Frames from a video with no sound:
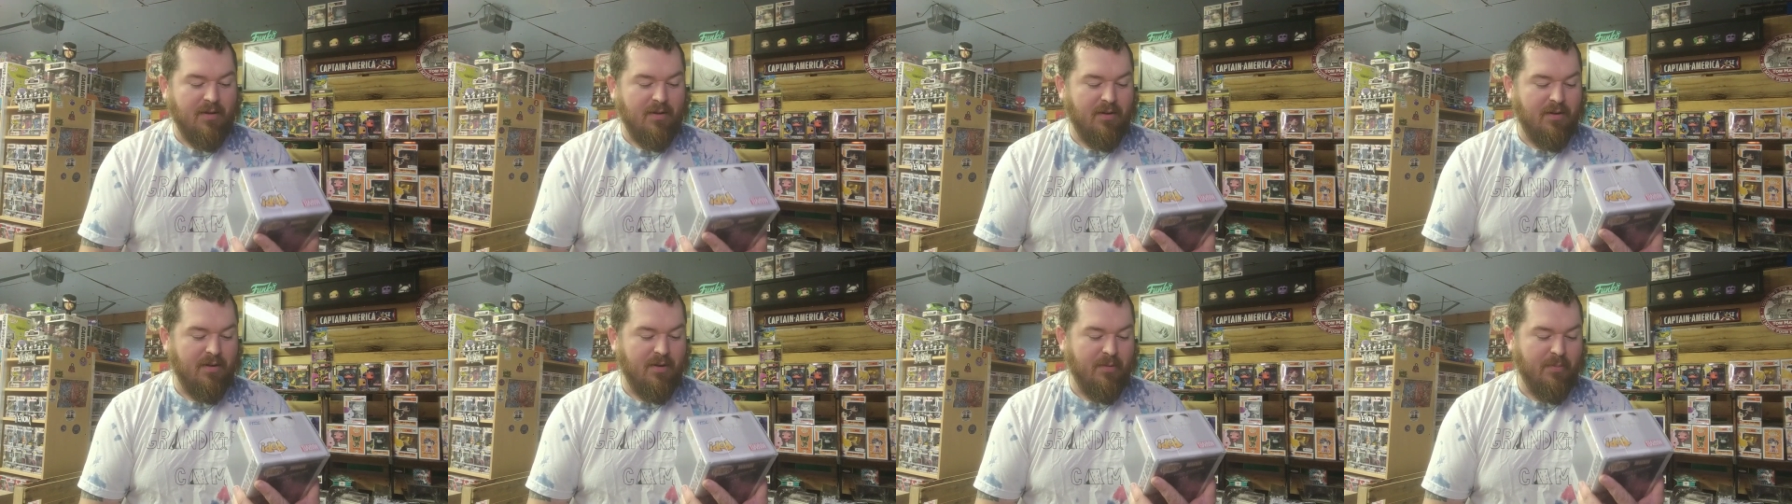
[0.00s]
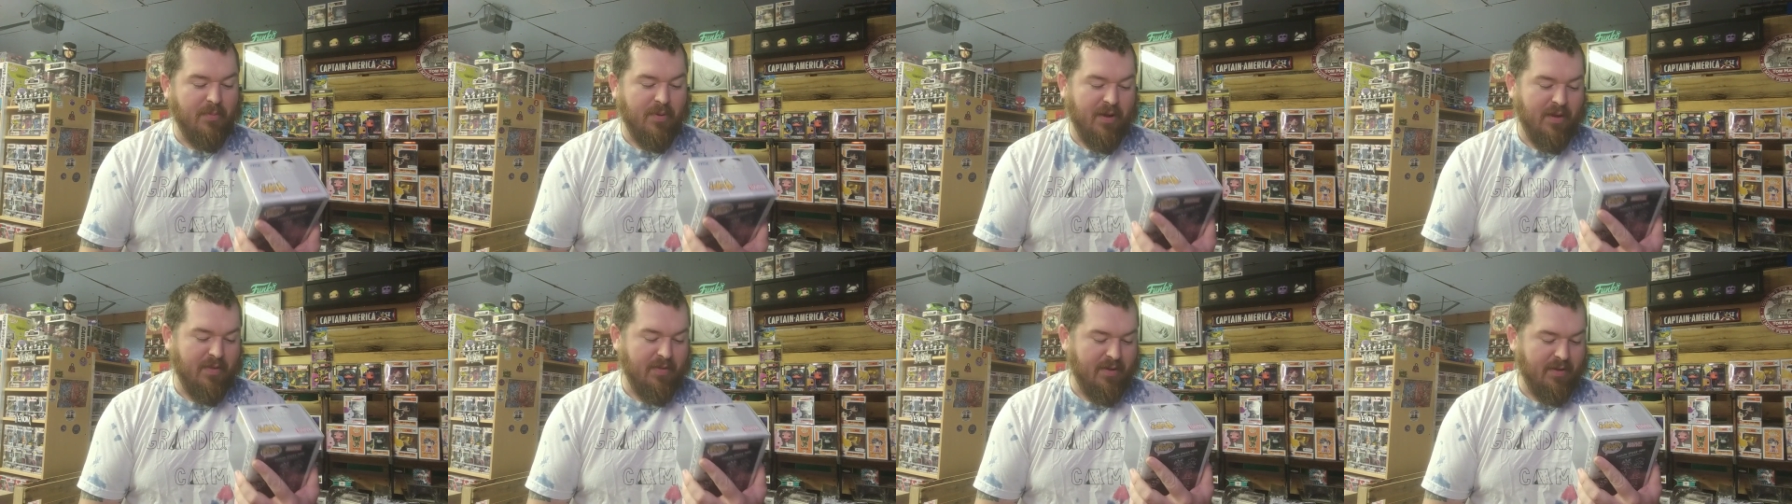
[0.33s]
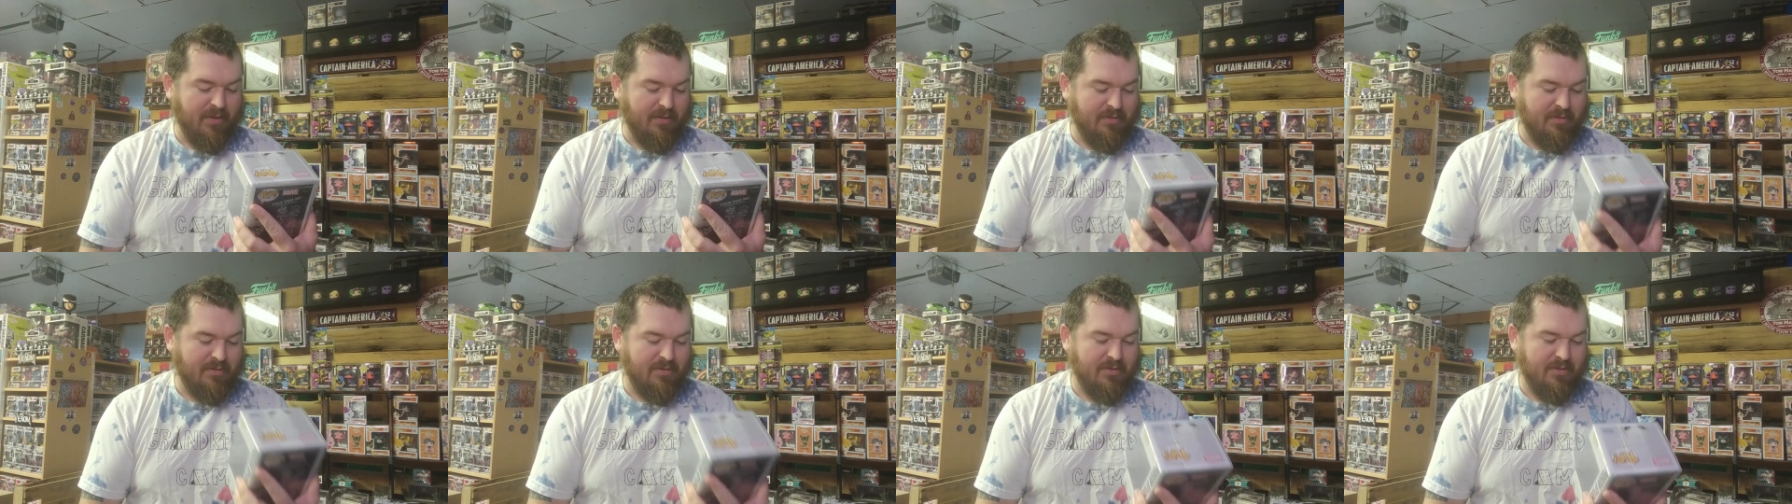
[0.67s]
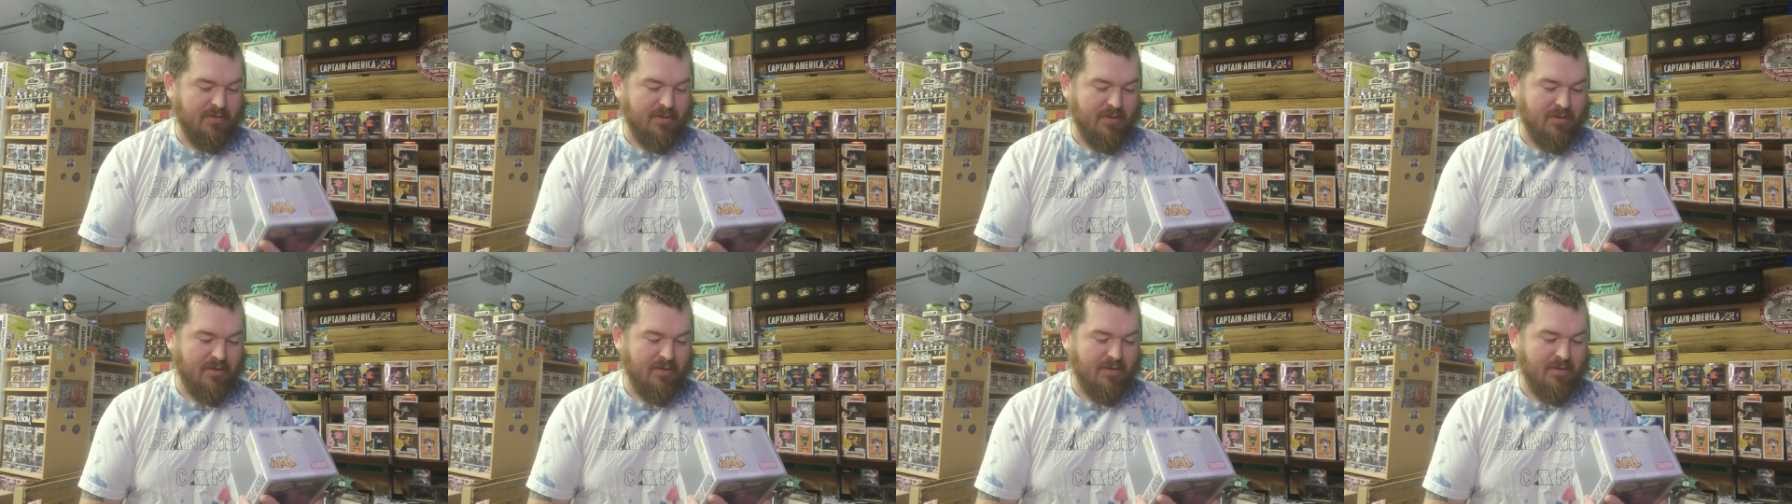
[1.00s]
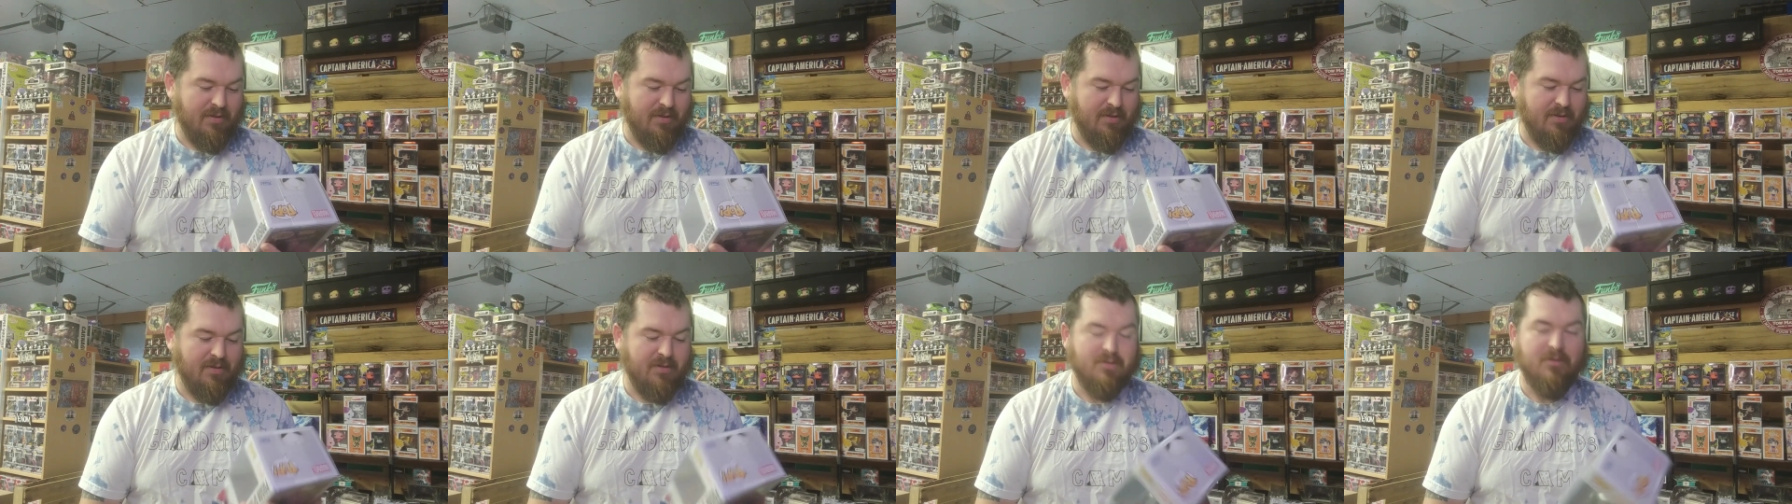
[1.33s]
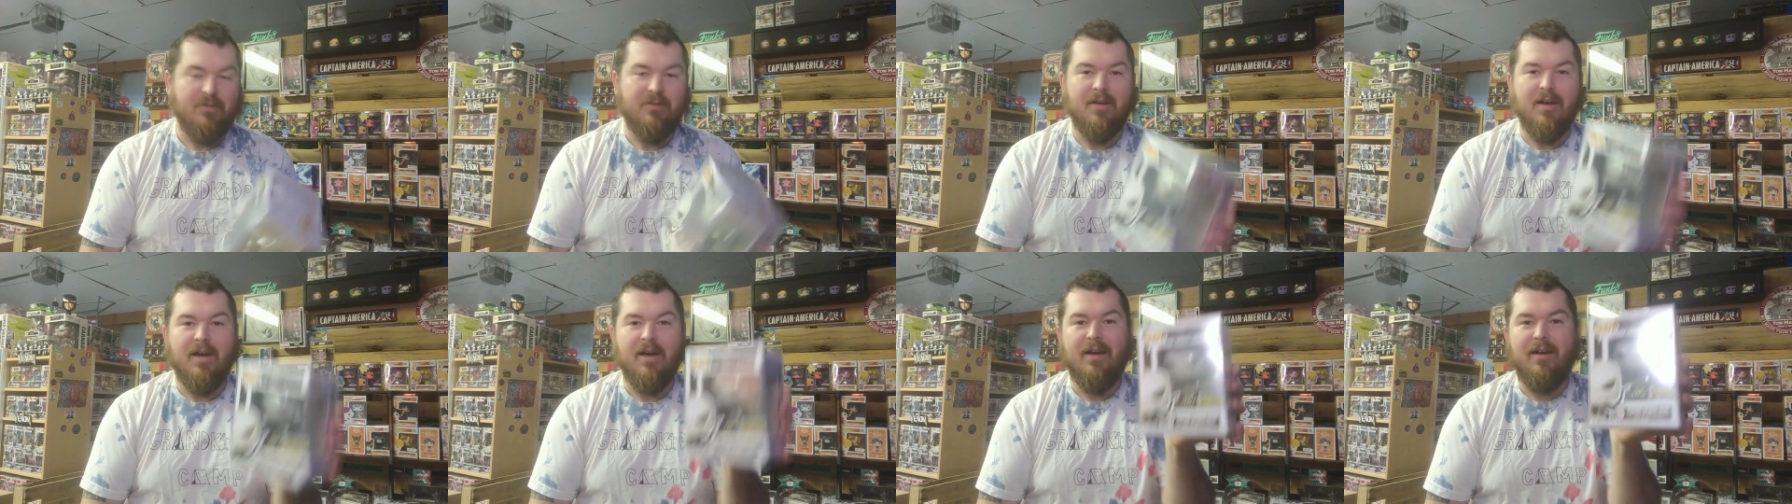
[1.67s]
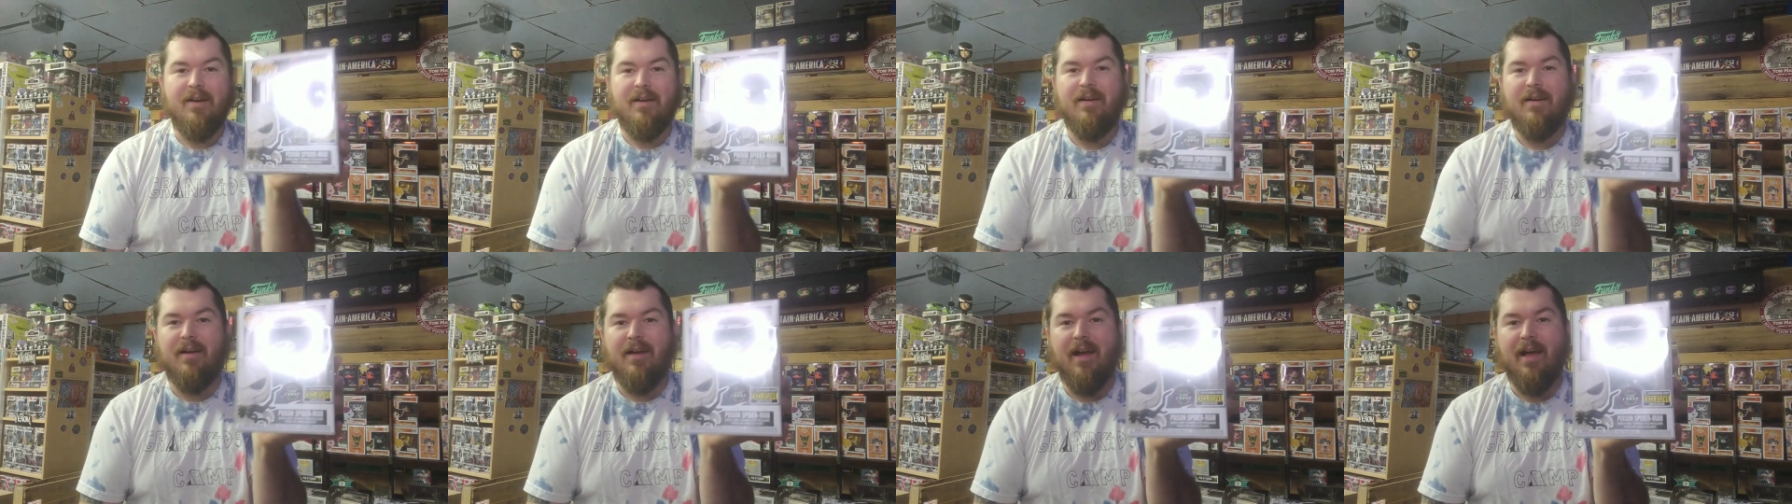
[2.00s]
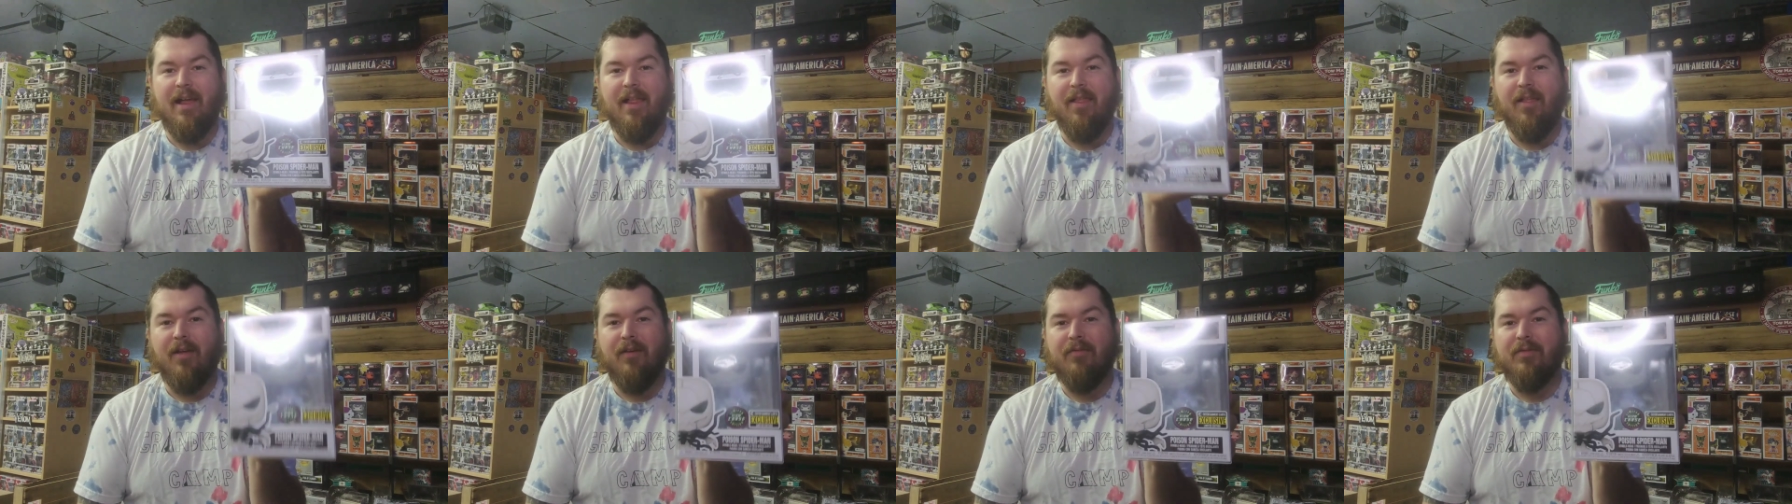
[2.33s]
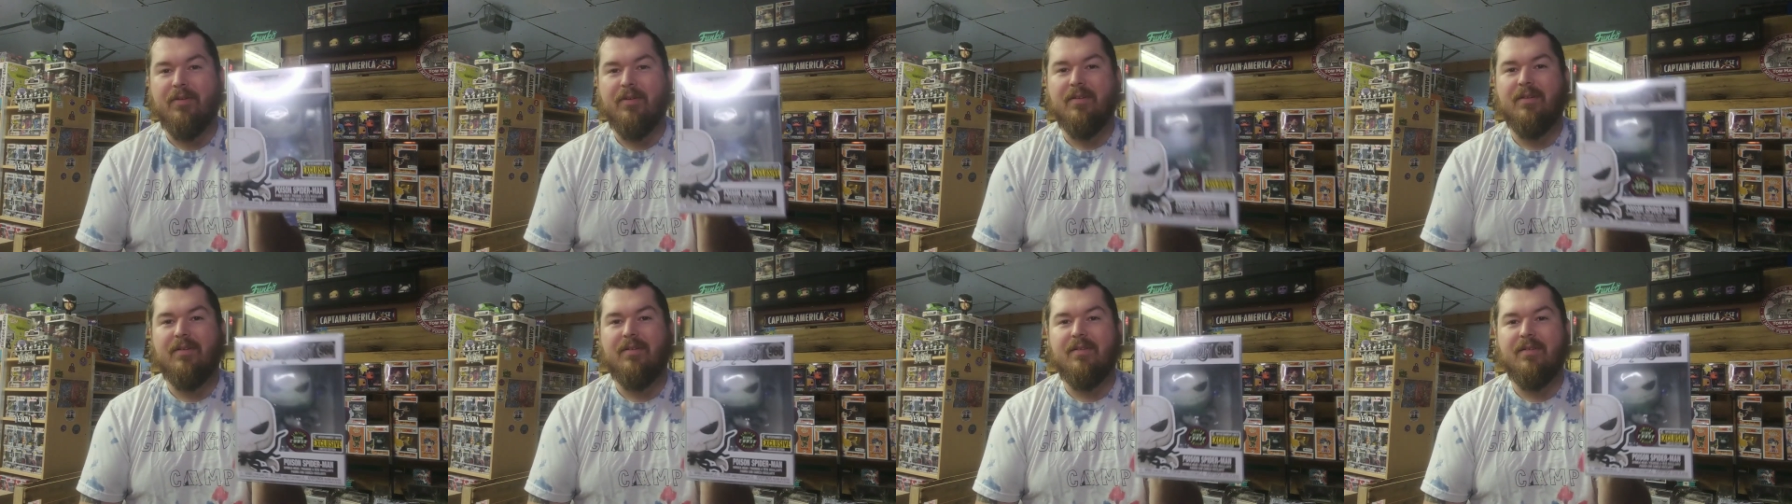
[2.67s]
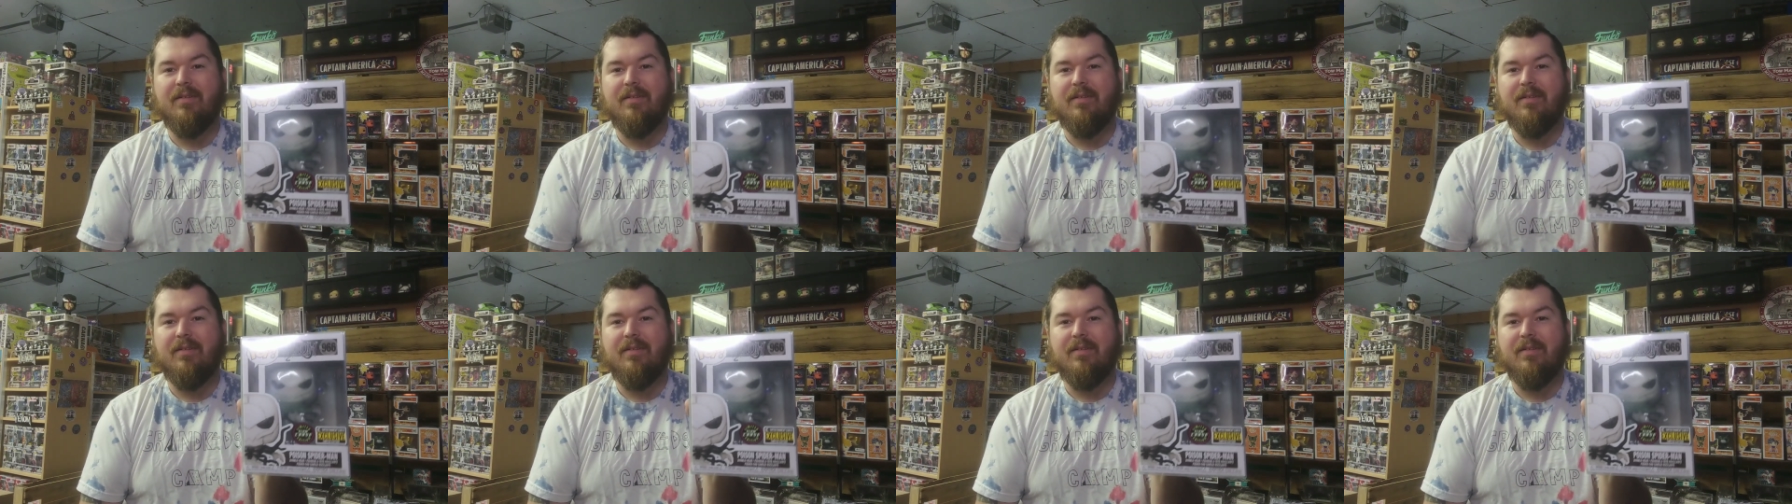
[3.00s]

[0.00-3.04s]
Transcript: Oh man, that's I love it.